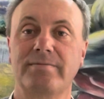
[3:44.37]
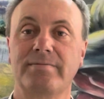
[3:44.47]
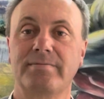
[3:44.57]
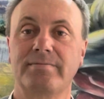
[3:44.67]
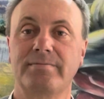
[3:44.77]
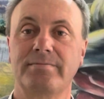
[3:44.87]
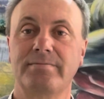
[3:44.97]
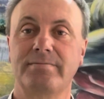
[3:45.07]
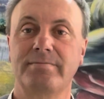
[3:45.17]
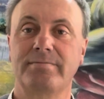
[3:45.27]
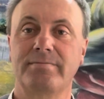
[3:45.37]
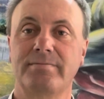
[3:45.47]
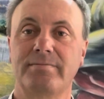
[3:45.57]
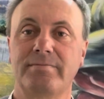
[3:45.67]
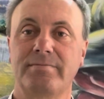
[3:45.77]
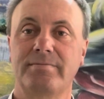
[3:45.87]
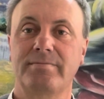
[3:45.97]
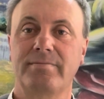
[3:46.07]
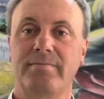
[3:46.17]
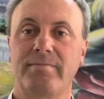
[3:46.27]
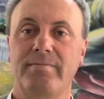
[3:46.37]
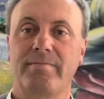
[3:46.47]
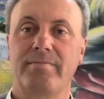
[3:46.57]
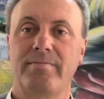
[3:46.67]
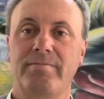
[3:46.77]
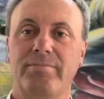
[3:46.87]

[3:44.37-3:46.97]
(no one is talking)